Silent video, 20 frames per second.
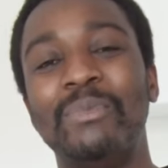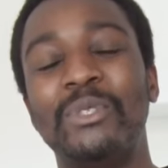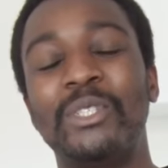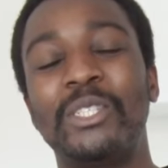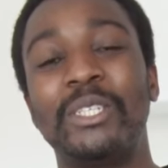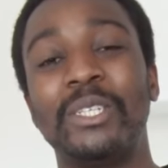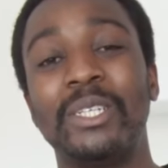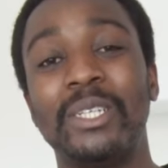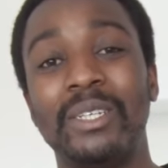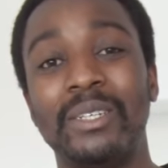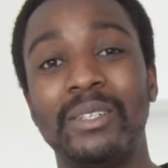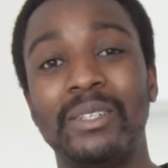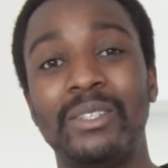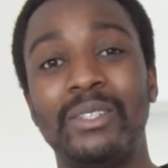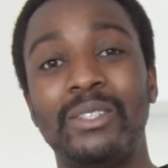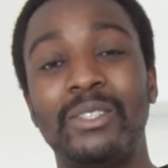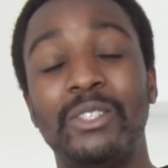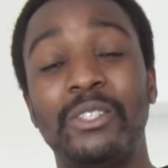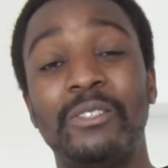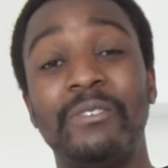
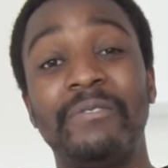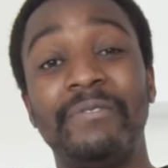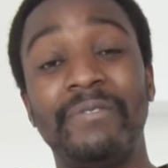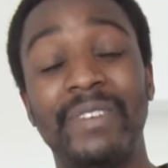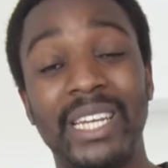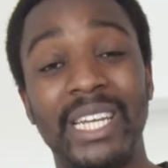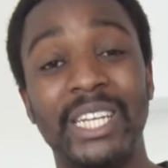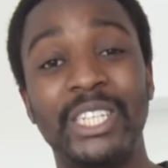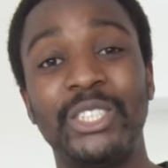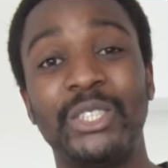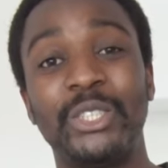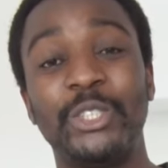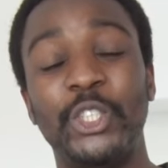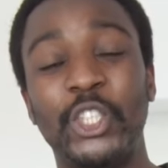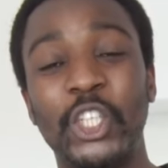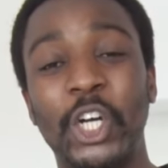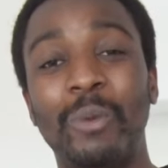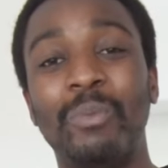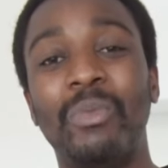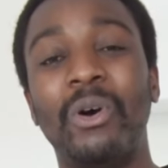to finish the
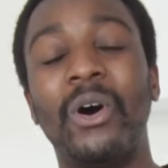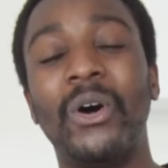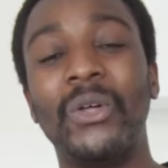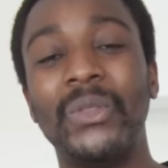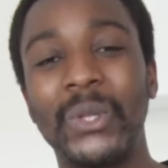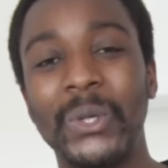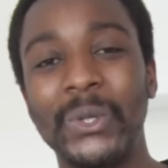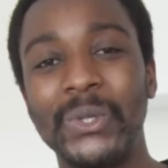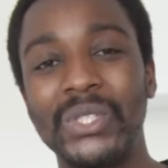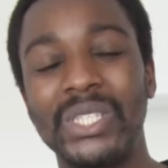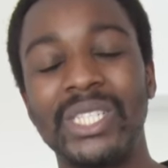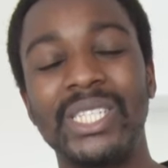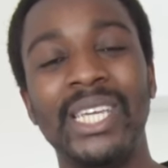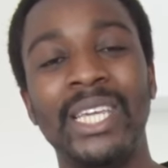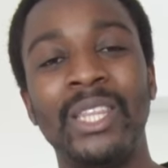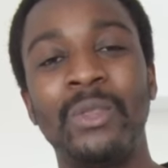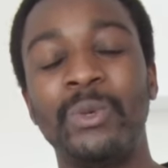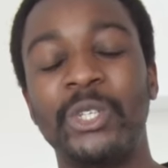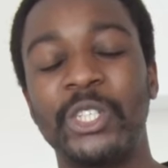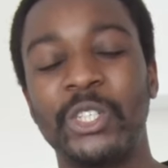job on those
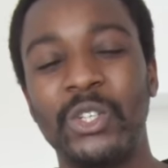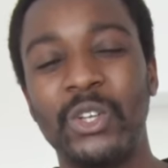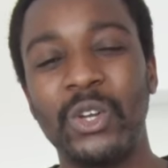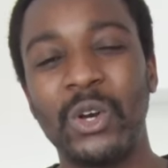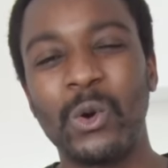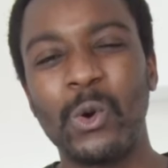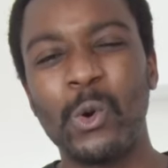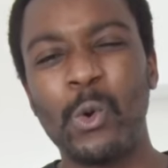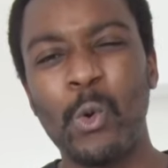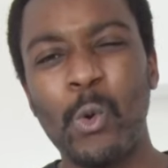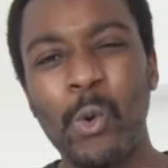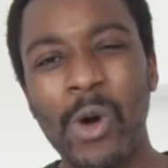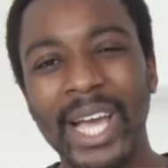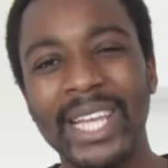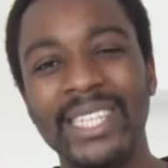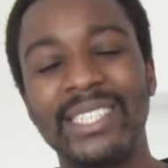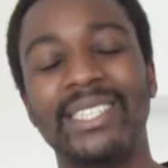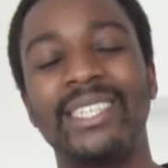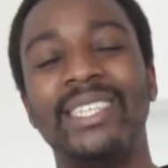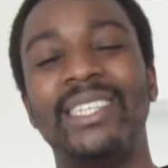teeth which are not
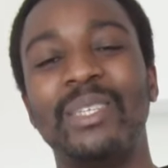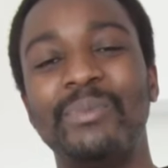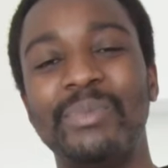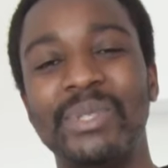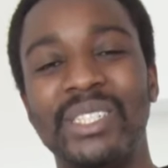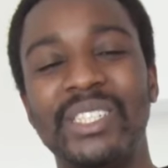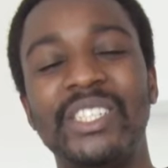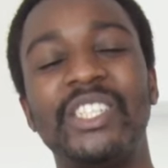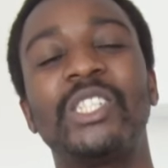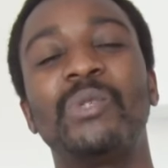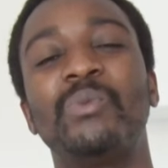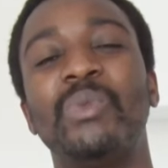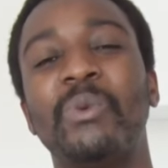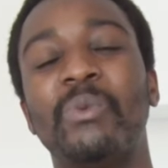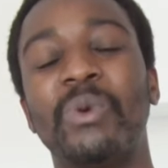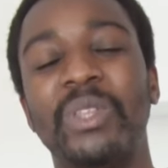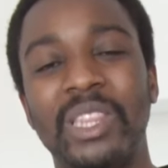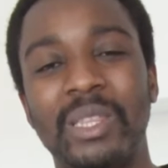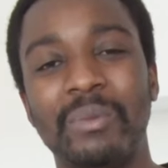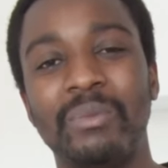quite in the position we
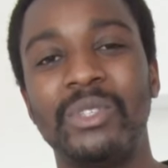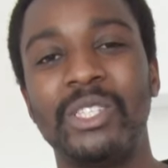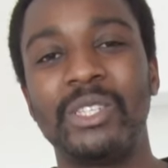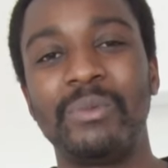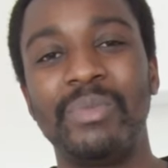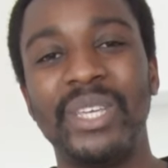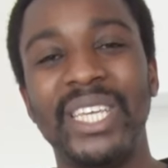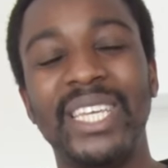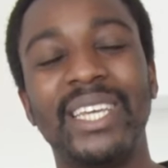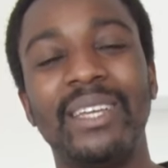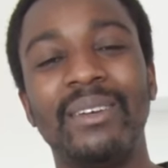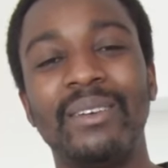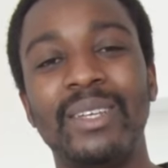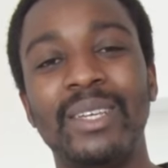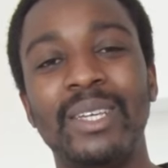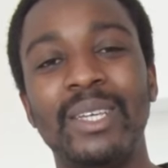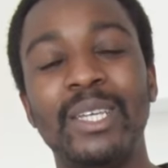want them to be in.